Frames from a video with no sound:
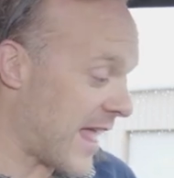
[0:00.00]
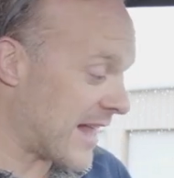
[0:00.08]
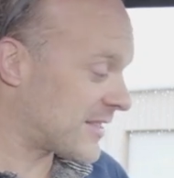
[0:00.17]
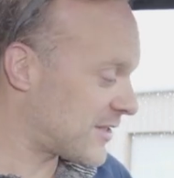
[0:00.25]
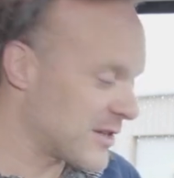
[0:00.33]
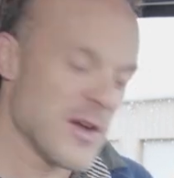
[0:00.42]

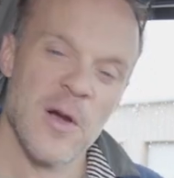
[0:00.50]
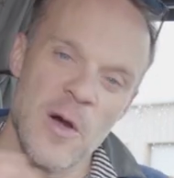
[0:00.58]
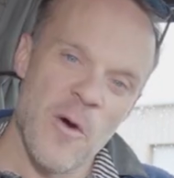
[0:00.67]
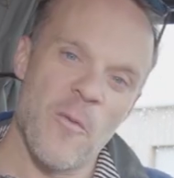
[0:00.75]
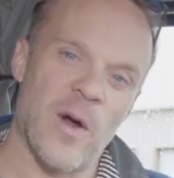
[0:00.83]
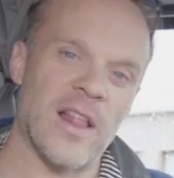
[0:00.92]
that's
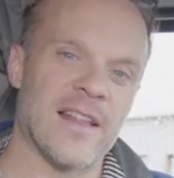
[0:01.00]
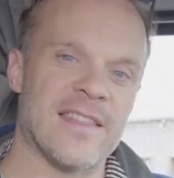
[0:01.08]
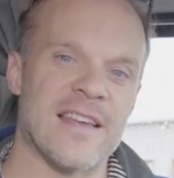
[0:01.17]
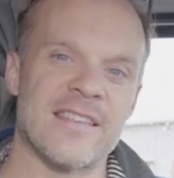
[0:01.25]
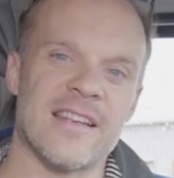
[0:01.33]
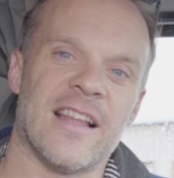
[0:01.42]
one of the
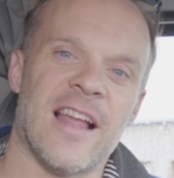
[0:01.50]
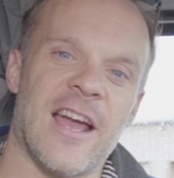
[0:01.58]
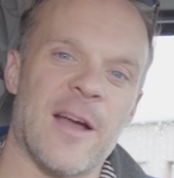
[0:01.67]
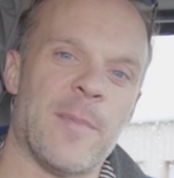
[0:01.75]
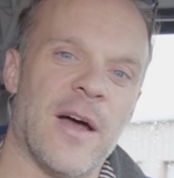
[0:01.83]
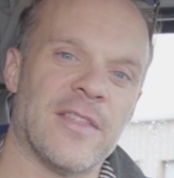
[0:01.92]
things that I
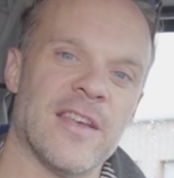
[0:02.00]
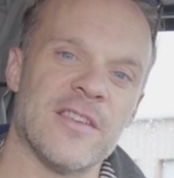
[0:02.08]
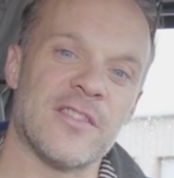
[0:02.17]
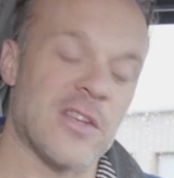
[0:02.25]
like about this.